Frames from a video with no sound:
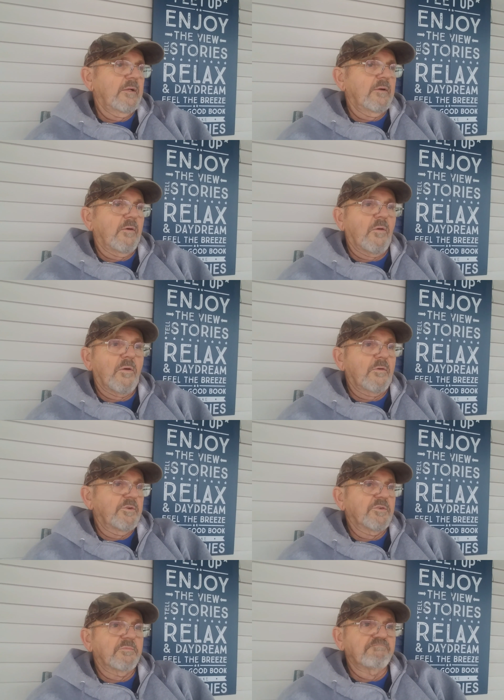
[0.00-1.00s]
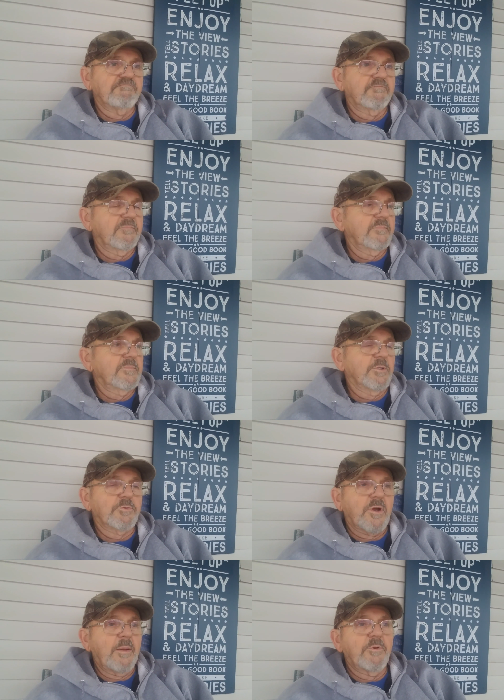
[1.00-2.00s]
or just
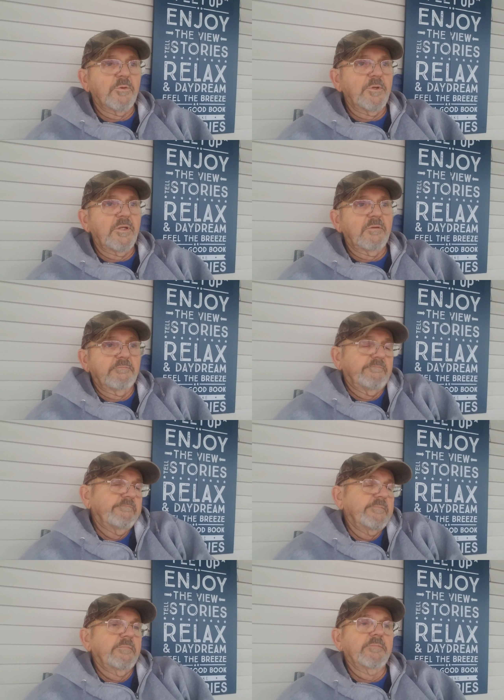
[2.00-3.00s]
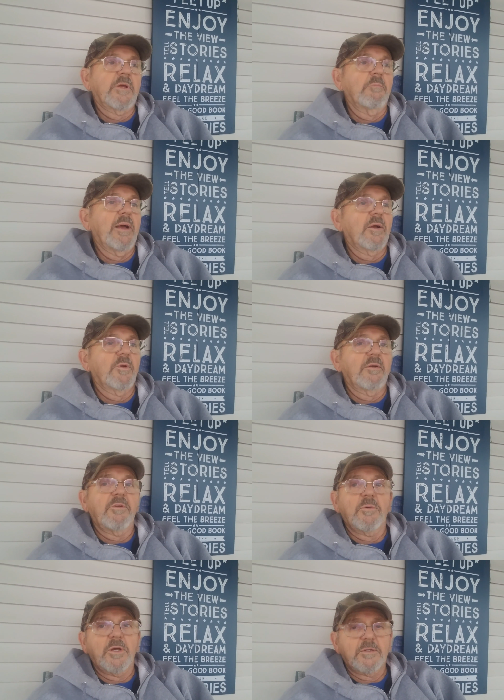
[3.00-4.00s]
subscribe to me and come back whenever
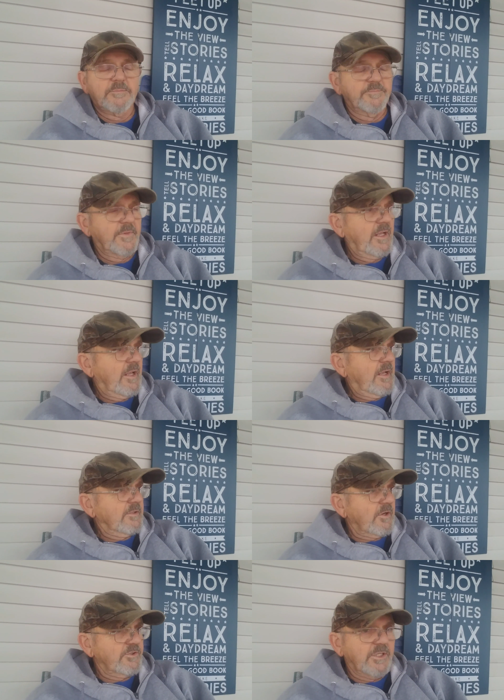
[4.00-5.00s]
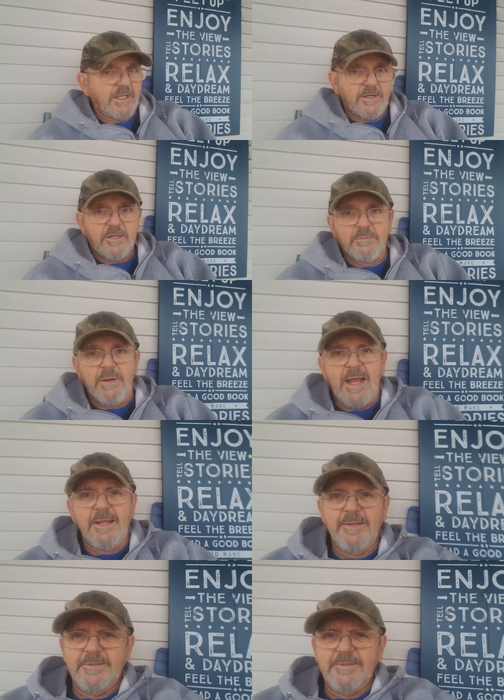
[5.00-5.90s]
you want. Talk to you later. Bye.